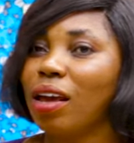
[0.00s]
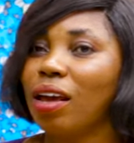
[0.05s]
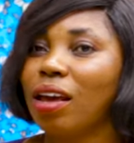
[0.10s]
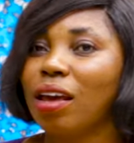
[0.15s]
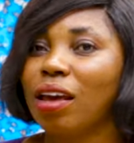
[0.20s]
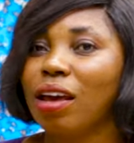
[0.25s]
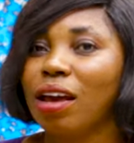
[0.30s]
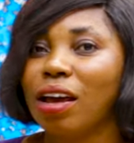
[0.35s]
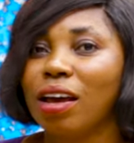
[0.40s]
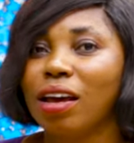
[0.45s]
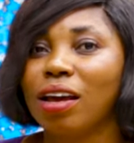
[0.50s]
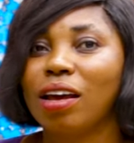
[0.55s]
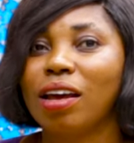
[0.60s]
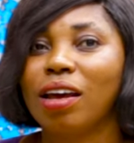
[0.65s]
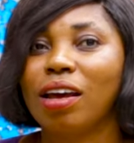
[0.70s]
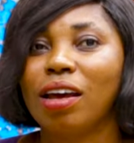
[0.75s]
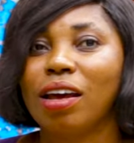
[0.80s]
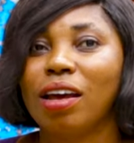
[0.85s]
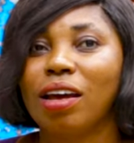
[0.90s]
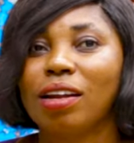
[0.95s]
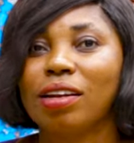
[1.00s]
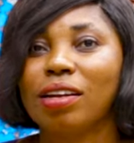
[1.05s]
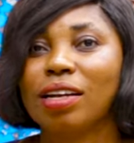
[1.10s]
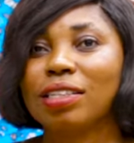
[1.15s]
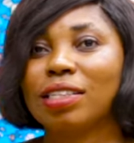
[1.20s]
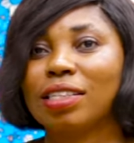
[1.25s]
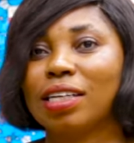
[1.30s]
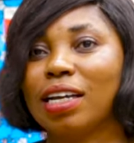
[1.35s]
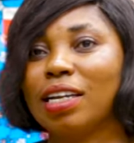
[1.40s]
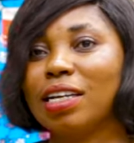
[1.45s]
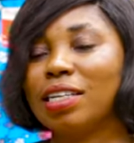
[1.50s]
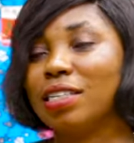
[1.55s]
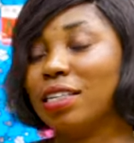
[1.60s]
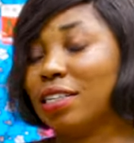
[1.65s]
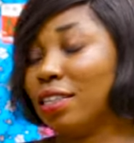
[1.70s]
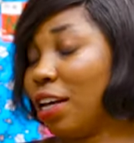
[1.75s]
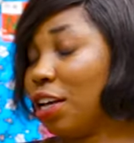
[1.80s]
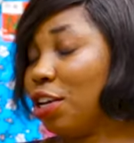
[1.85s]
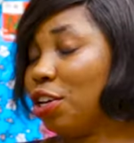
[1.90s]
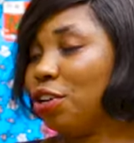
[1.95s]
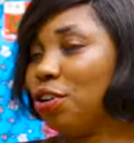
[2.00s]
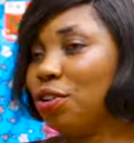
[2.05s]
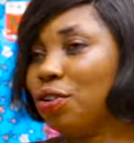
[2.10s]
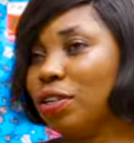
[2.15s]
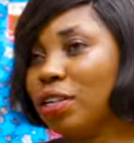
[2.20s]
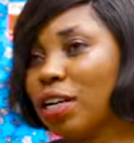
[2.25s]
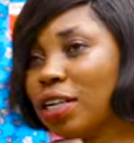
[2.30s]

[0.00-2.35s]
Yeah, the challenge, thank you.